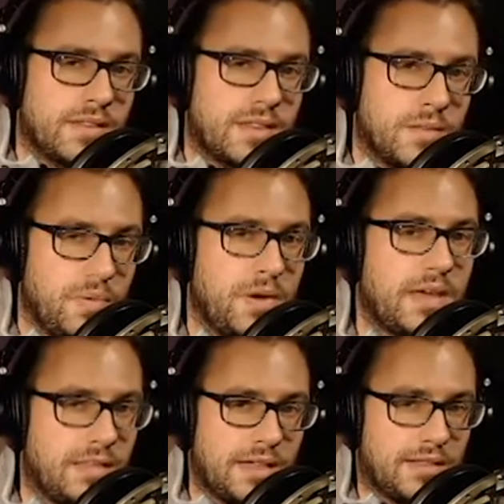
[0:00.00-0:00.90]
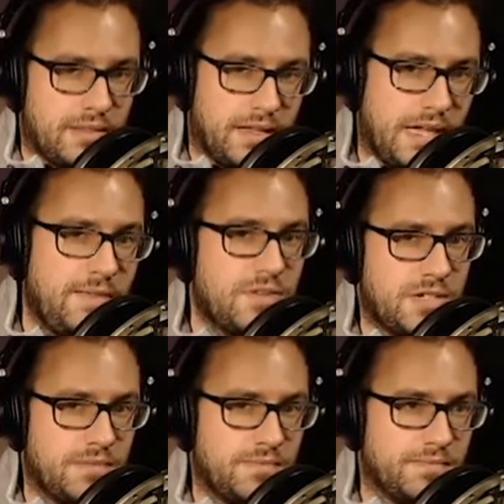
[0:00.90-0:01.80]
The book, like Gief's
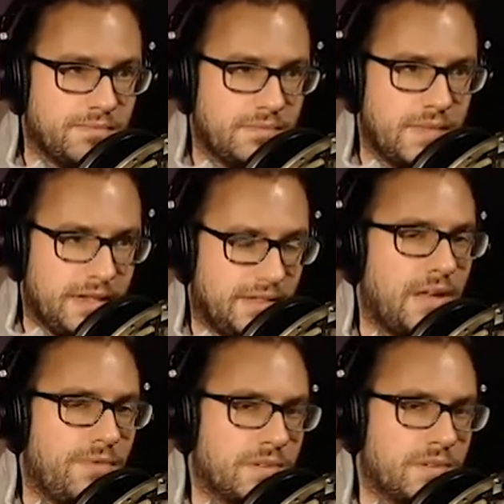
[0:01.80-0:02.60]
Gym itself,